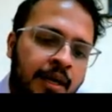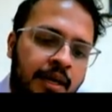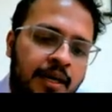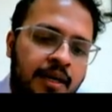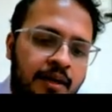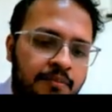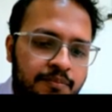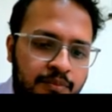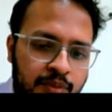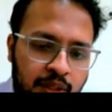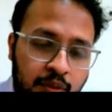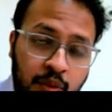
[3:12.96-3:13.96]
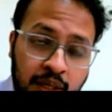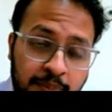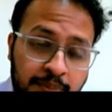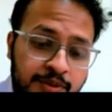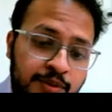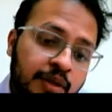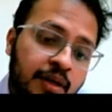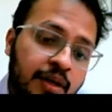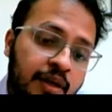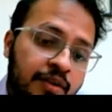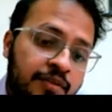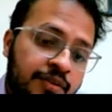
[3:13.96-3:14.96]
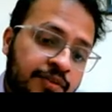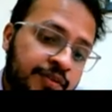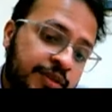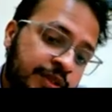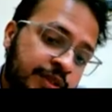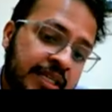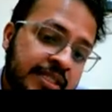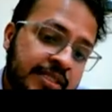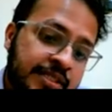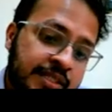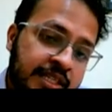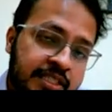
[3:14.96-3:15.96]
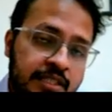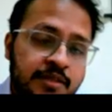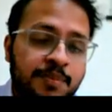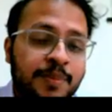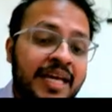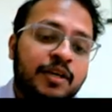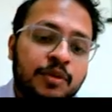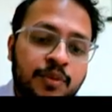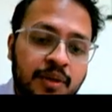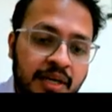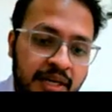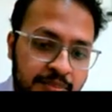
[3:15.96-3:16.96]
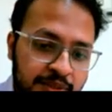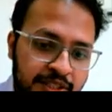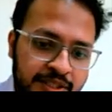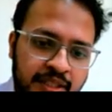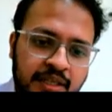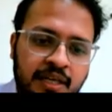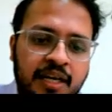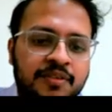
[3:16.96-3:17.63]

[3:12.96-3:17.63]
One episode of visual hallucinations prior to our admission,